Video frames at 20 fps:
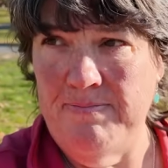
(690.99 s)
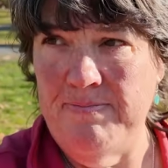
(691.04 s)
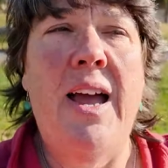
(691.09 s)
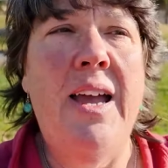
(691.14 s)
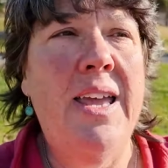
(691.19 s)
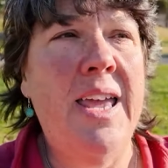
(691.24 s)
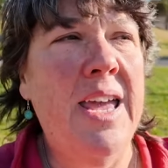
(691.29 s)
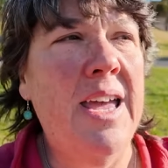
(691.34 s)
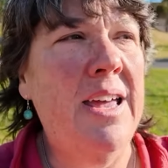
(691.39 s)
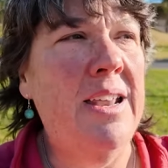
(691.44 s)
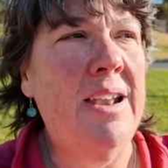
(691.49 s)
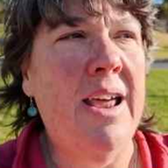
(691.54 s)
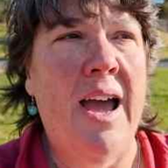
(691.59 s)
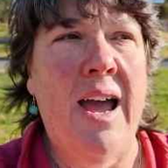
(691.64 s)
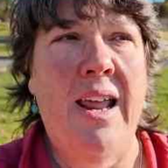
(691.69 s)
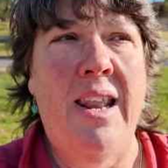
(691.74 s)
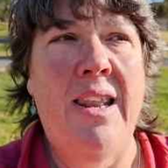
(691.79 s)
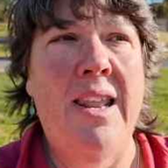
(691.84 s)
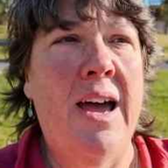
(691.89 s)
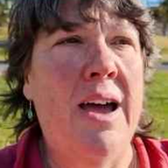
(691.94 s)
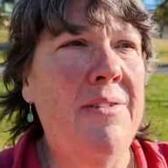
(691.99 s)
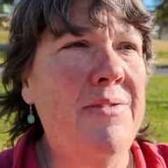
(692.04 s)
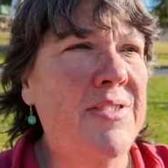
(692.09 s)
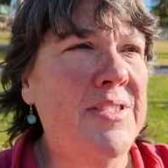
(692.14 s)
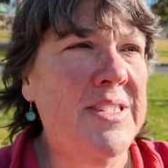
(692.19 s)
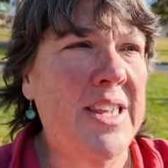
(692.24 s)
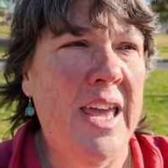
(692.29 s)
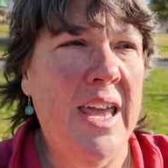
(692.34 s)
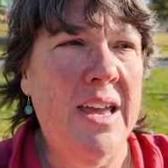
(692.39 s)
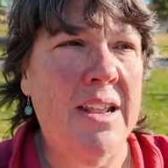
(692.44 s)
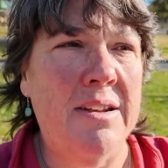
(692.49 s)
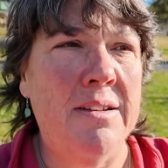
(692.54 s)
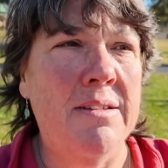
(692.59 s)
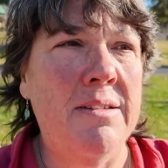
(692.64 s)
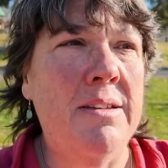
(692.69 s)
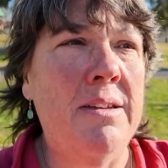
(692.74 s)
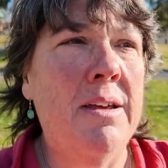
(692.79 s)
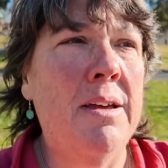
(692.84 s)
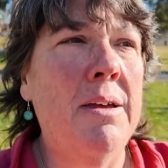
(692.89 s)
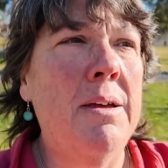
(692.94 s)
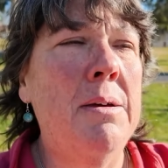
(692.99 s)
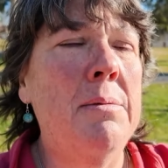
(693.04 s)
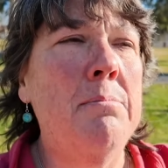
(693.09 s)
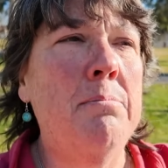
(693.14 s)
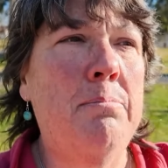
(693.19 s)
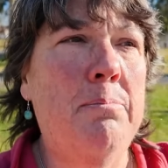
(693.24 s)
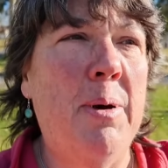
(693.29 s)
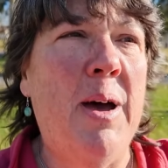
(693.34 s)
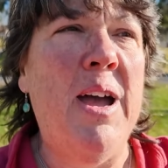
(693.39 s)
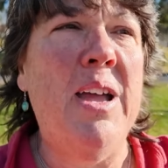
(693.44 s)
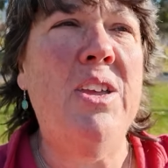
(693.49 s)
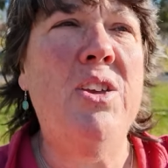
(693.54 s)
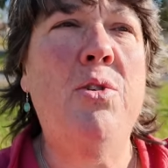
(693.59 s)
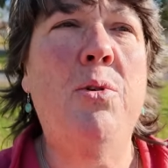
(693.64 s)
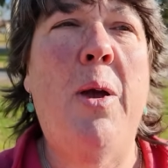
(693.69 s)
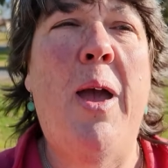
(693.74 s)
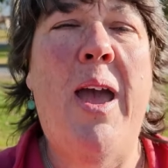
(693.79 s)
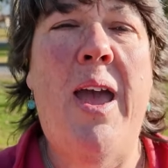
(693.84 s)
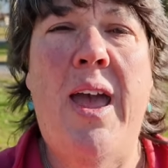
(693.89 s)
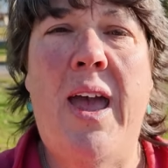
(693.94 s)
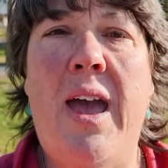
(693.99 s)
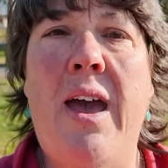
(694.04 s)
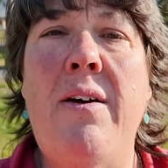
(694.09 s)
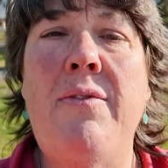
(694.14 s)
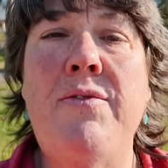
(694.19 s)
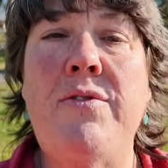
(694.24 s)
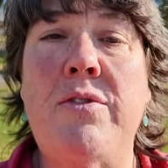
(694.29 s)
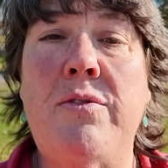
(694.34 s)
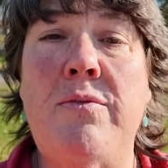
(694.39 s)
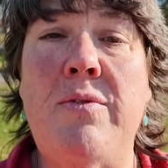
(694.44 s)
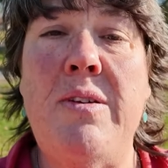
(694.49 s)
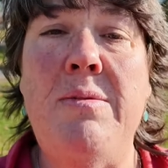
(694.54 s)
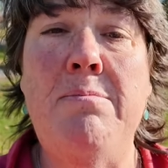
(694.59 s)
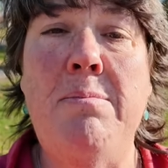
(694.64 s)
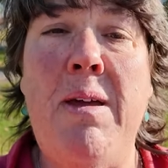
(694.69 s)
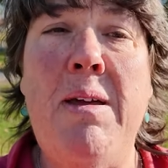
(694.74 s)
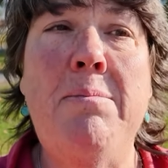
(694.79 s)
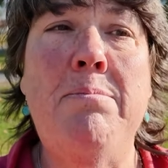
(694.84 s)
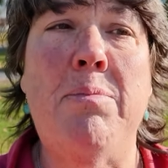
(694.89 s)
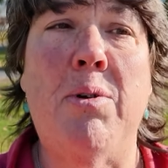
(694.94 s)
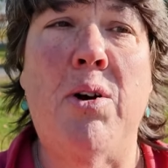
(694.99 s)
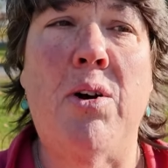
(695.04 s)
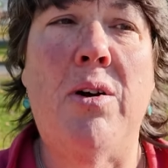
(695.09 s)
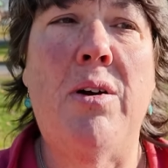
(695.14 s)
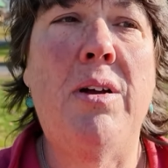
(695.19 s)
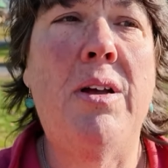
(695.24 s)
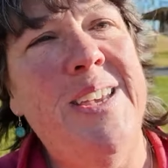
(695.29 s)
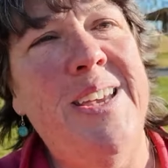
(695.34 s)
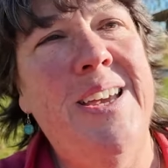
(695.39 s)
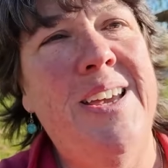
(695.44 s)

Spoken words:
Again, I love Staunton, but you have to remember